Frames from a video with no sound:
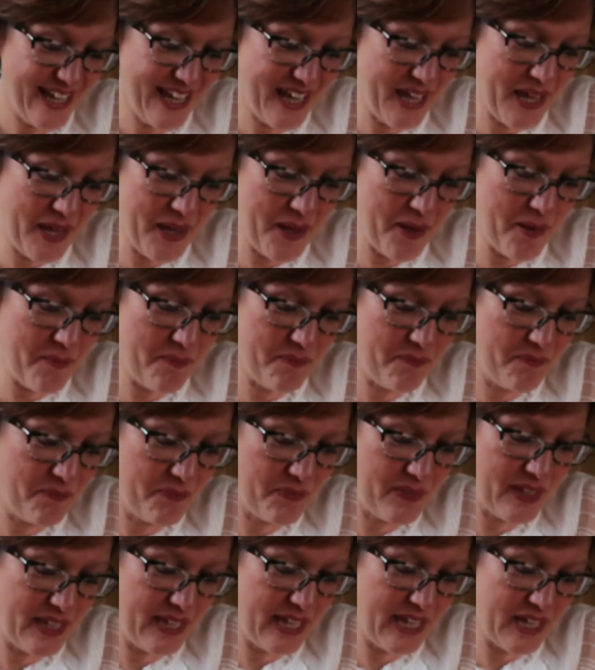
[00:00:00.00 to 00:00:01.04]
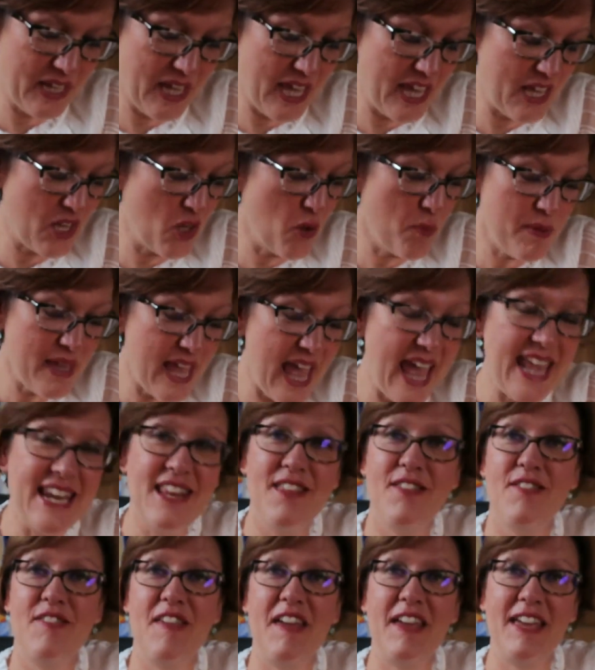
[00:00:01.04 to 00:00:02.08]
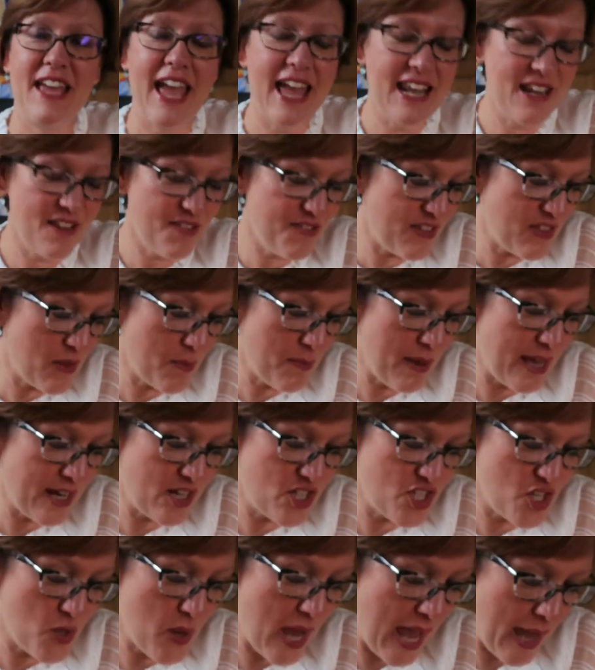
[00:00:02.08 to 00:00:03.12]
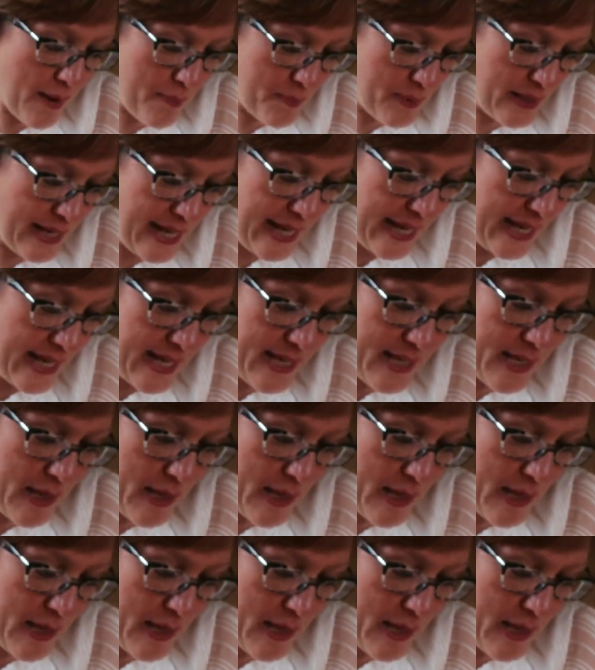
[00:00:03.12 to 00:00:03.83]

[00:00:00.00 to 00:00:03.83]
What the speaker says: It could be anything, anything that makes you happy.